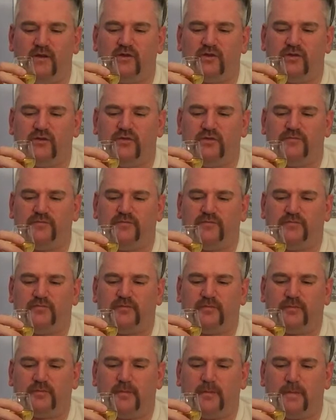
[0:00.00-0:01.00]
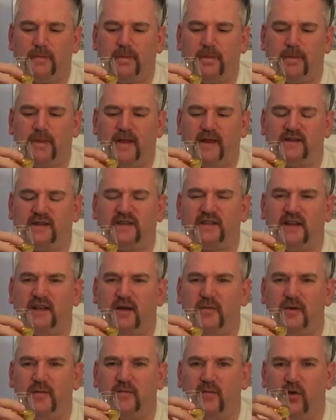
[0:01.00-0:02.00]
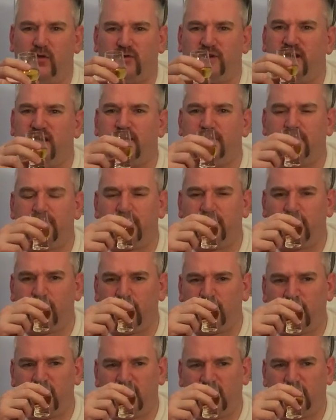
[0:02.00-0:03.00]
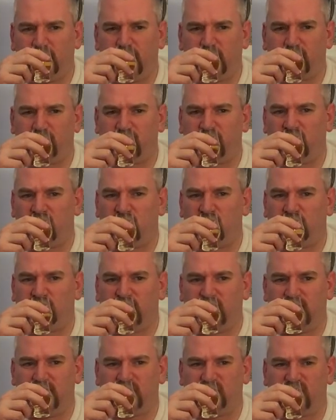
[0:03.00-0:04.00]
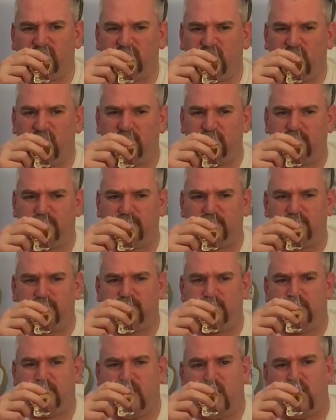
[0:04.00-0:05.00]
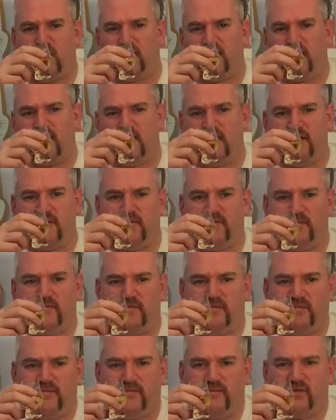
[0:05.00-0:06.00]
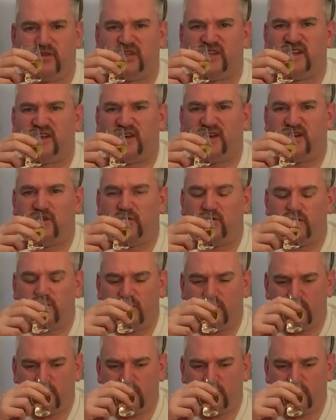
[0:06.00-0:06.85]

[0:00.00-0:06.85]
So, as I say, a little bit malty, a little bit sort of oaty, sort of that barley, cereal.